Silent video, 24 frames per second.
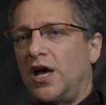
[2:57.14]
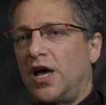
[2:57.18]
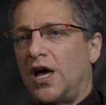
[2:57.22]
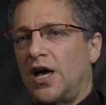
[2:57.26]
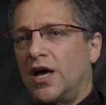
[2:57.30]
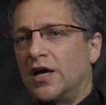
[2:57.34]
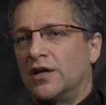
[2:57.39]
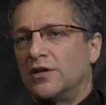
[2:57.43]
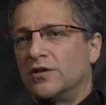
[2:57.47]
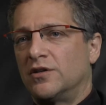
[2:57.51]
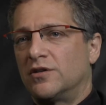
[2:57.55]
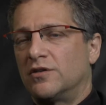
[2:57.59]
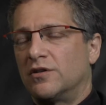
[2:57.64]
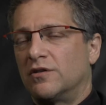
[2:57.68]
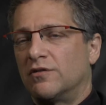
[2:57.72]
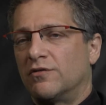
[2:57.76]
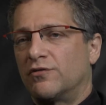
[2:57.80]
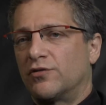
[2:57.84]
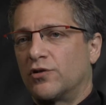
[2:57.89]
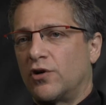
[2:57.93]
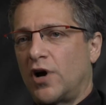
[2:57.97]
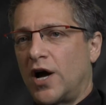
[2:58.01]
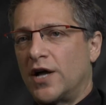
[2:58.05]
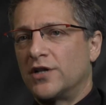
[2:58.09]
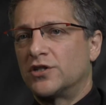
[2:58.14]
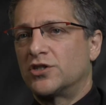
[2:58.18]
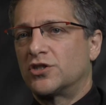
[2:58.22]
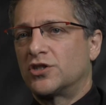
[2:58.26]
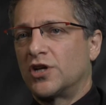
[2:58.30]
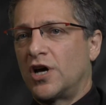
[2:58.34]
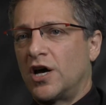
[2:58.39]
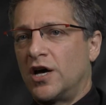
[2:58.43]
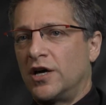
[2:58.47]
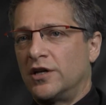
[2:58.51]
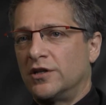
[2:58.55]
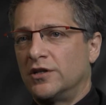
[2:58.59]
And for
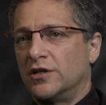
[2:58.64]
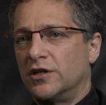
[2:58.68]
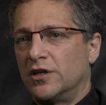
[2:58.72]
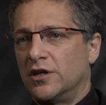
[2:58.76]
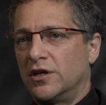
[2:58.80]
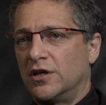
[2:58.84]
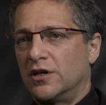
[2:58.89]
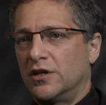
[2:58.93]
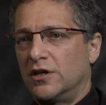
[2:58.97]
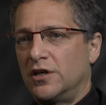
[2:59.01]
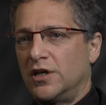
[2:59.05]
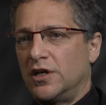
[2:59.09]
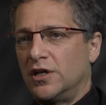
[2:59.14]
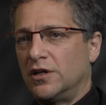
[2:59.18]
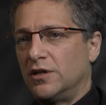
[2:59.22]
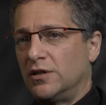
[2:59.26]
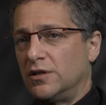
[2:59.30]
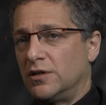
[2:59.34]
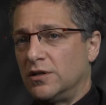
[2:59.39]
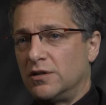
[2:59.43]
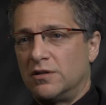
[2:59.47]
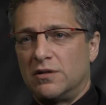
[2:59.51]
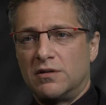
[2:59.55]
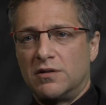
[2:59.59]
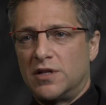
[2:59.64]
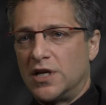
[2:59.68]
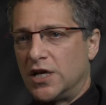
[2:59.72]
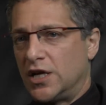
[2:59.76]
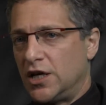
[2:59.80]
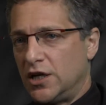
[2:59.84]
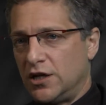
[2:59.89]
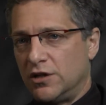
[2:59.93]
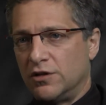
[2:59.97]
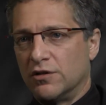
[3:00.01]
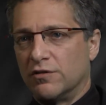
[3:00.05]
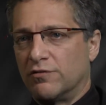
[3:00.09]
Einstein, in the
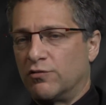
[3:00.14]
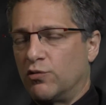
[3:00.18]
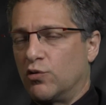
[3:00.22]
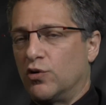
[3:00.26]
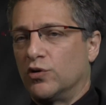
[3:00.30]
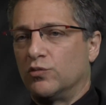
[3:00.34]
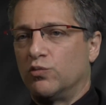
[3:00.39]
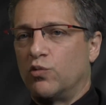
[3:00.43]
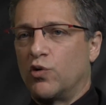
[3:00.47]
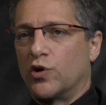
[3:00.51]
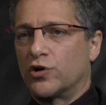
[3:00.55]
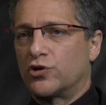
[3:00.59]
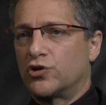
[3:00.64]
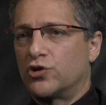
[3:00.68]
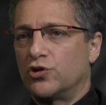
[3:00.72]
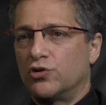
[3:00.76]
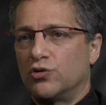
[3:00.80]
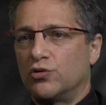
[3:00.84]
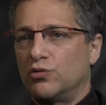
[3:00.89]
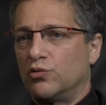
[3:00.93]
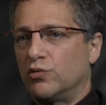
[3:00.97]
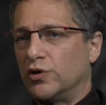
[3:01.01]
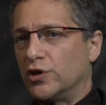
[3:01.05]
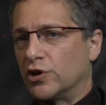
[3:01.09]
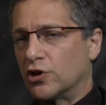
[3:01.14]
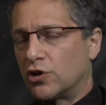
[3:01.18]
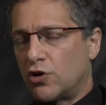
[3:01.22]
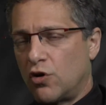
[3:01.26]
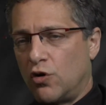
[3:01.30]
heat of World War II and the